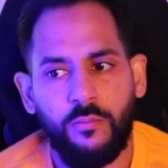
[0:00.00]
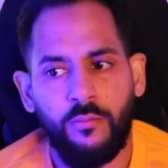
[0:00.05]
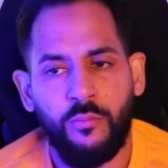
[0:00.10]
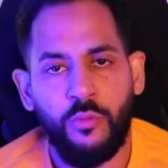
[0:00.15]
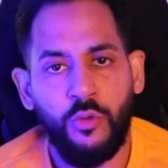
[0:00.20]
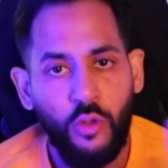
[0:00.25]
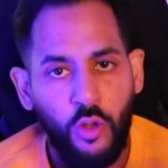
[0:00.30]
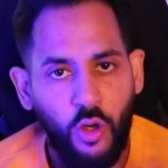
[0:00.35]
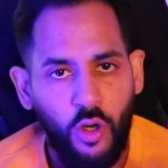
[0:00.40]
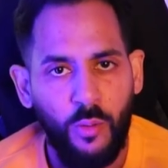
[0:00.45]

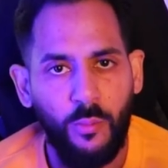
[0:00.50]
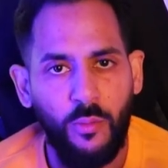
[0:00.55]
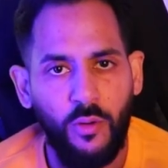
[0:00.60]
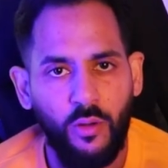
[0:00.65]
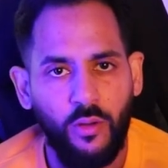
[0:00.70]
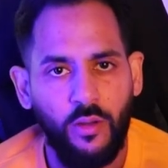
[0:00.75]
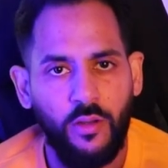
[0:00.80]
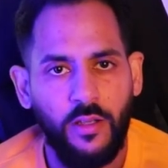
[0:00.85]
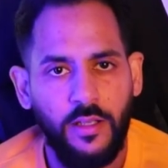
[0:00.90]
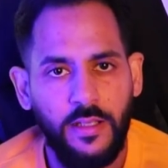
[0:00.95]

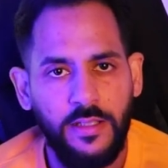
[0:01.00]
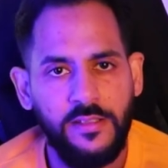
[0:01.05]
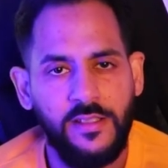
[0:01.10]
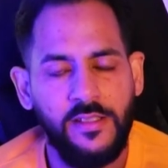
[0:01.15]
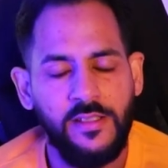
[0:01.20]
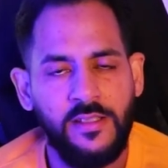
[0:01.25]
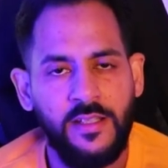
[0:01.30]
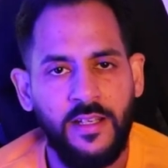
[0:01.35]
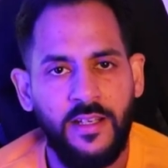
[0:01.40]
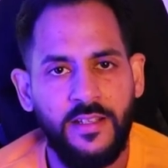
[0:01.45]
normal in
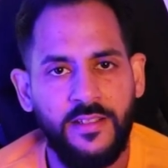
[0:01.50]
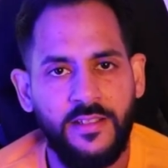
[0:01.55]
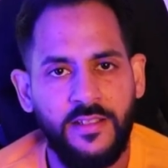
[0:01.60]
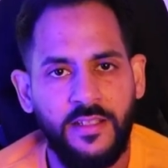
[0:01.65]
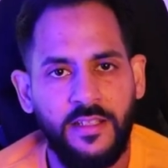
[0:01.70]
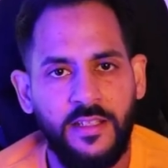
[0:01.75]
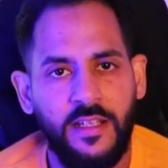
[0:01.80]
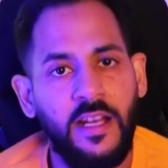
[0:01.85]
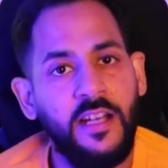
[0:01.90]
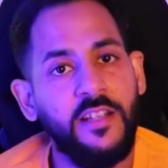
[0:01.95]

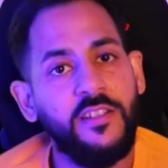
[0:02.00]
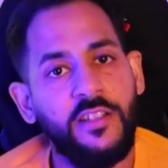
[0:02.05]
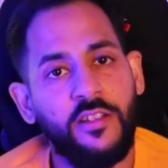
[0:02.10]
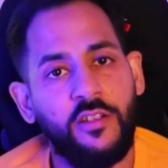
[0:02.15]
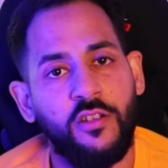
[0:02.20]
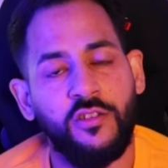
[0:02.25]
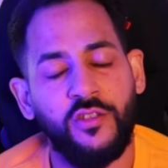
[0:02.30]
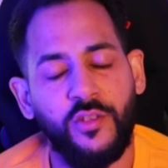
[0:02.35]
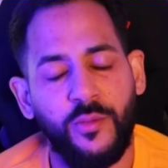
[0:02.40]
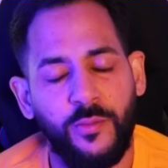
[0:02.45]
society actually
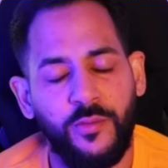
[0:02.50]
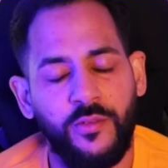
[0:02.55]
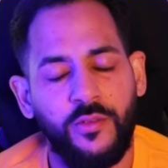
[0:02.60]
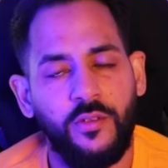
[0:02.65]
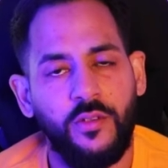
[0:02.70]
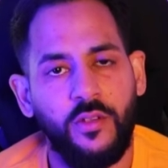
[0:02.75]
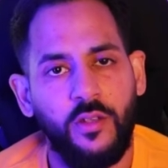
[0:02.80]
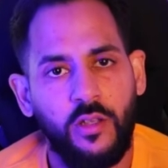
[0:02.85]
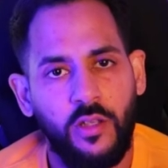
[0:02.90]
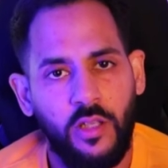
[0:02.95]
cause a,
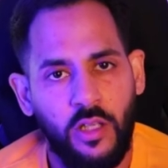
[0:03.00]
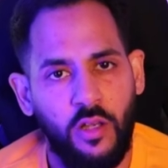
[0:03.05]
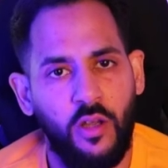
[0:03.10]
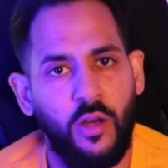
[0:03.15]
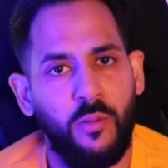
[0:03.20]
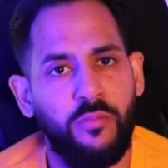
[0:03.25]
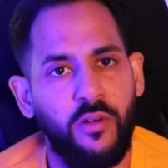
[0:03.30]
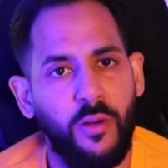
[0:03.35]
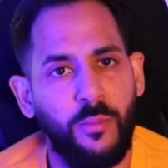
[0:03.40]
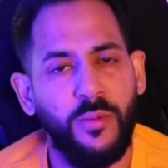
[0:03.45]
a lot
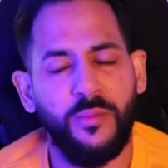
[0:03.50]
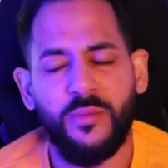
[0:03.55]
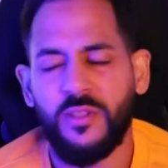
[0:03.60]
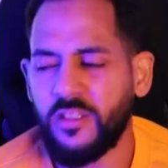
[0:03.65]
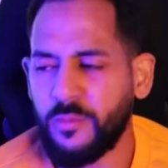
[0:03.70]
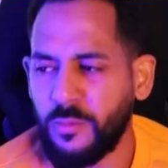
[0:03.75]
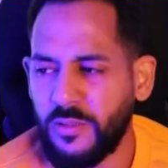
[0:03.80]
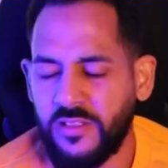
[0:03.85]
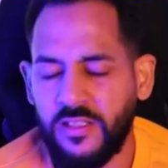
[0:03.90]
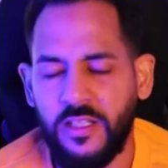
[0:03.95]
of problems,
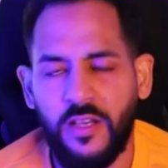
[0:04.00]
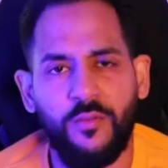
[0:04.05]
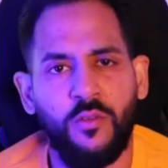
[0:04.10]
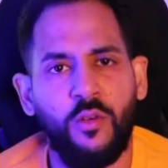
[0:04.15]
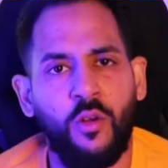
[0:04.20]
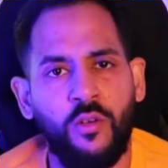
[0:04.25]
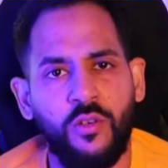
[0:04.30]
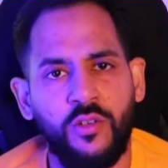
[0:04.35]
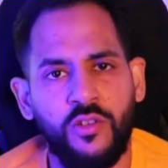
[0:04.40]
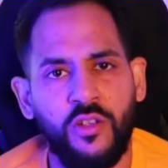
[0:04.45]
especially of
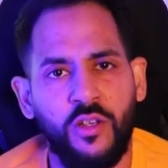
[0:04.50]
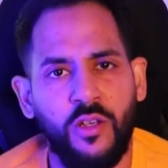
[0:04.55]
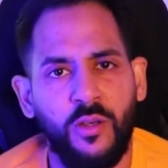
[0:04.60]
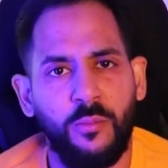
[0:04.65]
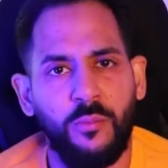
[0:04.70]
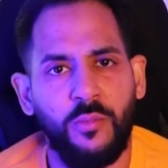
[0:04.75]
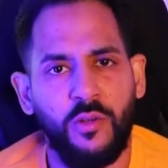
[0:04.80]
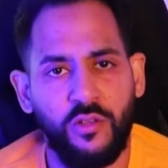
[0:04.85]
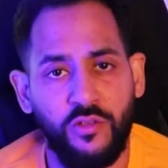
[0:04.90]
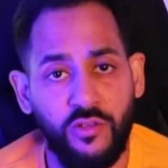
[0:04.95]
long
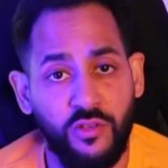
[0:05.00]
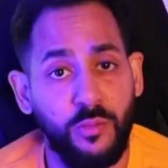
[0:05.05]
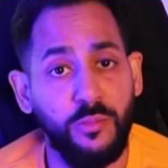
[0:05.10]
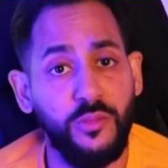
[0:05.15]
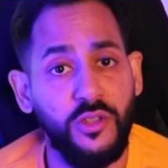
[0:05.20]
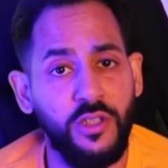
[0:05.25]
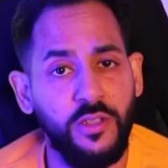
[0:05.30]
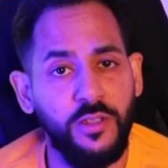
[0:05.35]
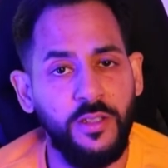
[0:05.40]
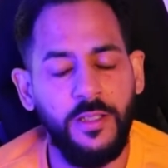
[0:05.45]
term
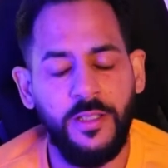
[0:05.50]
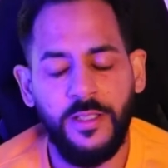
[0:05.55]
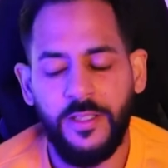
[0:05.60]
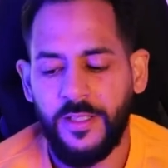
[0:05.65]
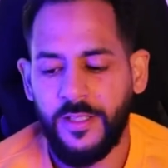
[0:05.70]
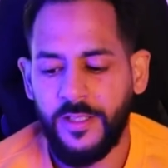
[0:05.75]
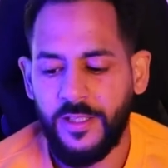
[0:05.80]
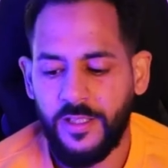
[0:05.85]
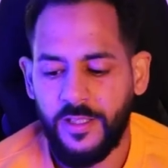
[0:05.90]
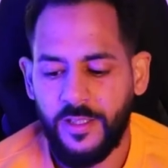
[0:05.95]
consumption.
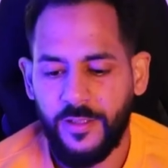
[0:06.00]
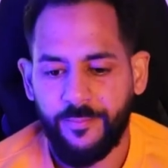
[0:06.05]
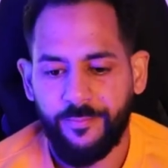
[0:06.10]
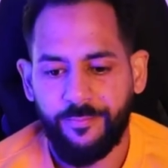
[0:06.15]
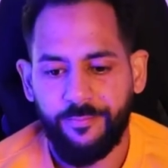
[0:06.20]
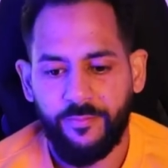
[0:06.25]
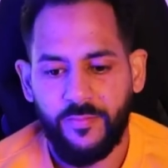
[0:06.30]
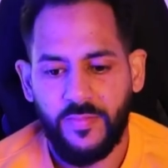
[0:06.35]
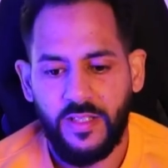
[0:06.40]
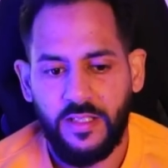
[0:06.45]

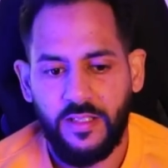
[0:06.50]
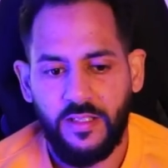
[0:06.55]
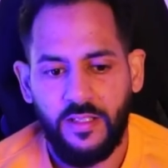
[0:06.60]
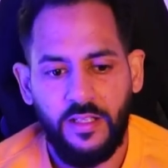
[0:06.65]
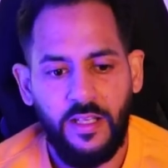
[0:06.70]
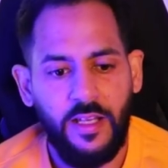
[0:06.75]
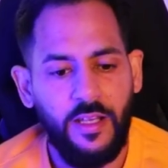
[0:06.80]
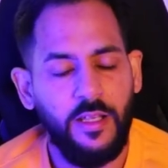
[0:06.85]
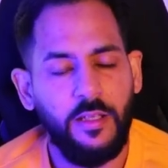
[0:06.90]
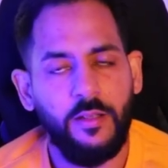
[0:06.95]

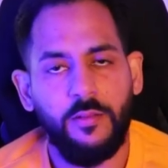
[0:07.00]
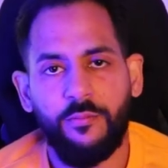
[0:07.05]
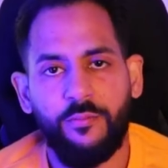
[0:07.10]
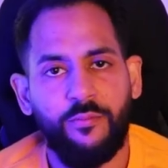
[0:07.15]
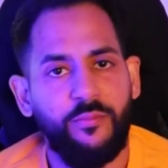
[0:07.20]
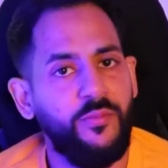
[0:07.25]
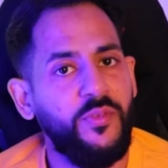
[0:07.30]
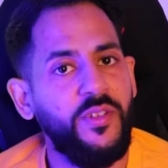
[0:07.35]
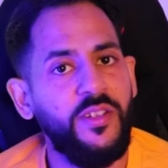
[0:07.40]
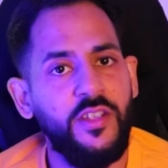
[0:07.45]
Like
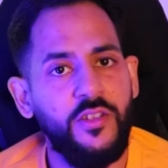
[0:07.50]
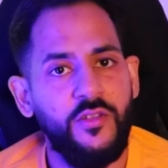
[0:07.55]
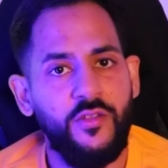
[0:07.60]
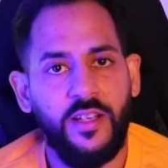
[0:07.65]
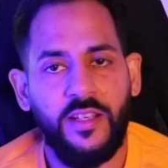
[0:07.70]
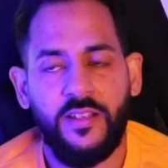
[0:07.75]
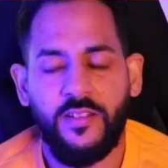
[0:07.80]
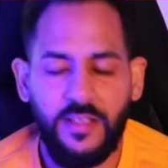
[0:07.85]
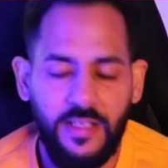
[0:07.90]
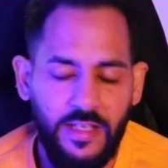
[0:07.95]
fizzy
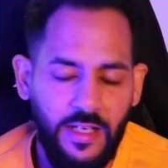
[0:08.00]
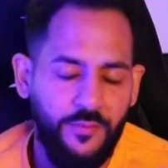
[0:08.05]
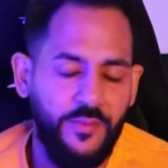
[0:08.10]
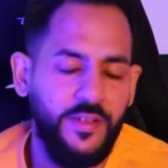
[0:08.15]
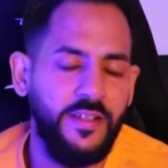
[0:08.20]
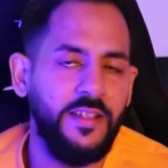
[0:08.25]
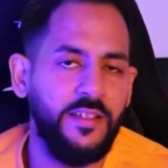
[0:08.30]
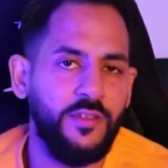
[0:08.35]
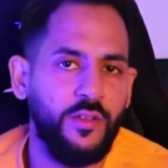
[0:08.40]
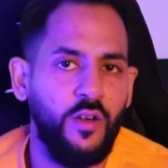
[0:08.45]
drinks, I
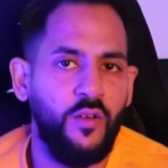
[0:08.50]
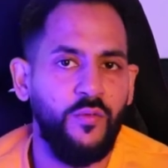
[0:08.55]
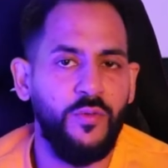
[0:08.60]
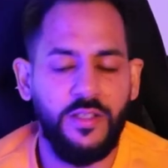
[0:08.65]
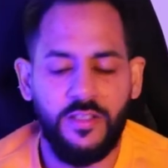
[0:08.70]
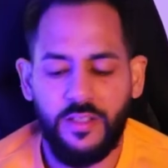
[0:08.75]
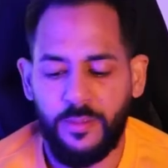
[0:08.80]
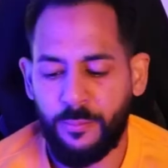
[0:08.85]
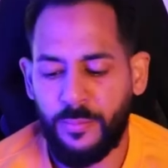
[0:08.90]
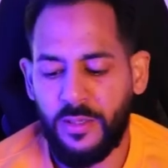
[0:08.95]
think that's
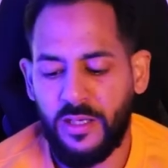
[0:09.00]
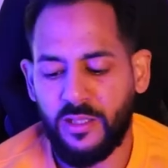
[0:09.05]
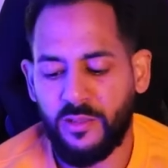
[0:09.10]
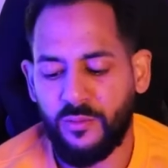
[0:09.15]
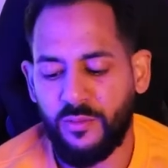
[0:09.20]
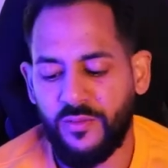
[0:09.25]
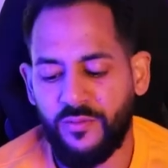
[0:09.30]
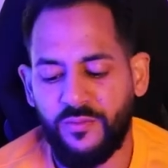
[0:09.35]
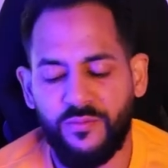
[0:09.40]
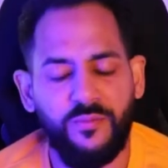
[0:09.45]
obviously
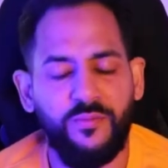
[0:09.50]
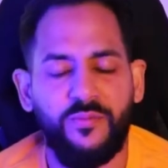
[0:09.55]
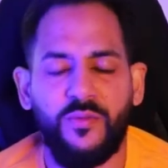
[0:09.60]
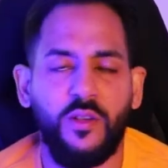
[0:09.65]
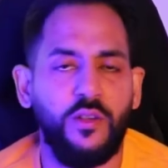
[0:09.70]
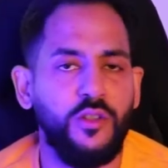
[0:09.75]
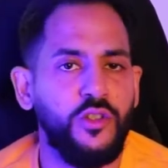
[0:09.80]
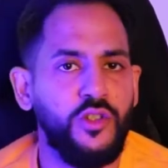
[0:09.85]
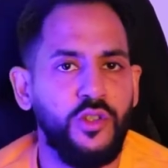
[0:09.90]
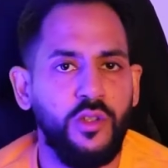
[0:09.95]
packed with
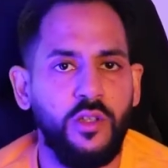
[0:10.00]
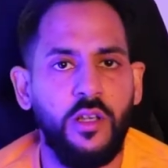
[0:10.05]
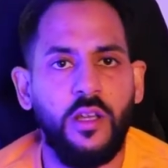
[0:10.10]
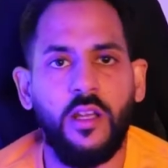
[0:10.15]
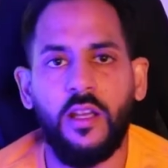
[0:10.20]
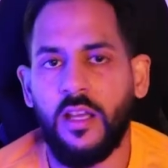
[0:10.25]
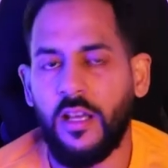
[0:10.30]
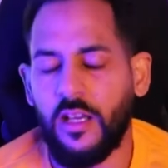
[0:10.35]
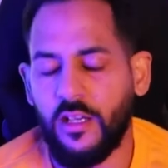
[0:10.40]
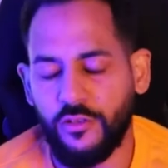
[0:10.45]
full of
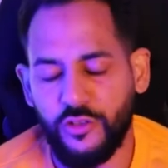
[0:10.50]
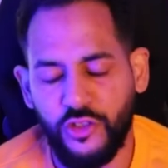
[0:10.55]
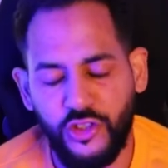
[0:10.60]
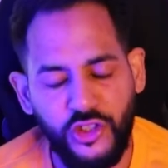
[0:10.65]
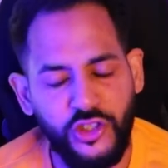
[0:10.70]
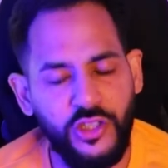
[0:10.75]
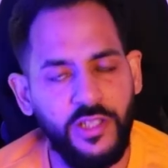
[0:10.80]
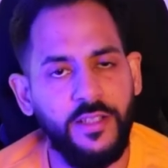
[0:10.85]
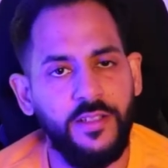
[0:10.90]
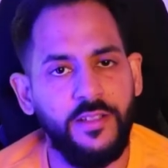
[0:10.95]
sugar and
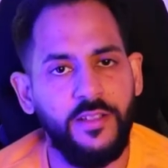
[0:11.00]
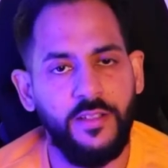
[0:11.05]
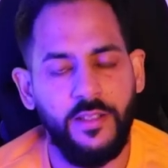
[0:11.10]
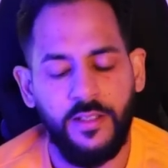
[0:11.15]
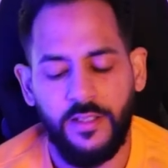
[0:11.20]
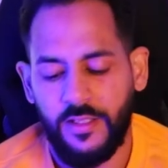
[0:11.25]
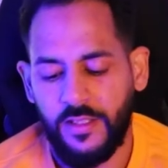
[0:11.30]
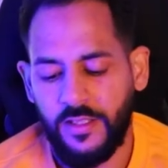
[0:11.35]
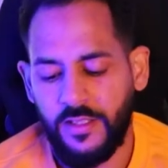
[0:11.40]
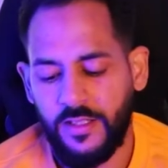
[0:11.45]
shit
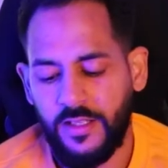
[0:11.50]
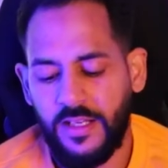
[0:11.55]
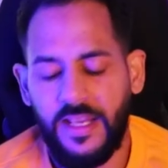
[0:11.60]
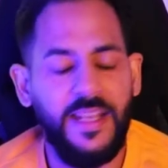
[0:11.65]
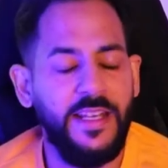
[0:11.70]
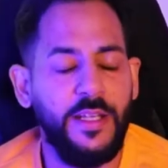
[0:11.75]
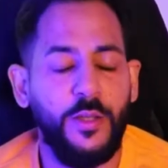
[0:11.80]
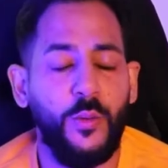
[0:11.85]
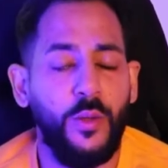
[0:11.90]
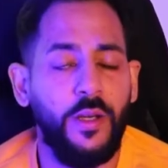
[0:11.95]

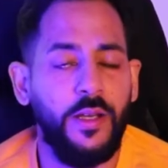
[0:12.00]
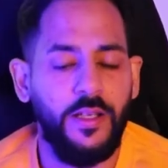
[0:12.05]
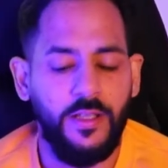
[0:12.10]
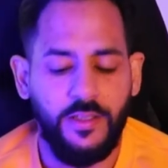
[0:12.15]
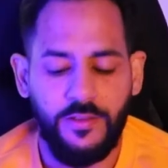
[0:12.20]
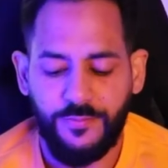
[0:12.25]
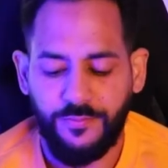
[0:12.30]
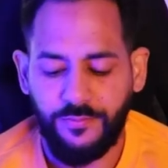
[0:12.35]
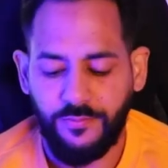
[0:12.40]
anyway.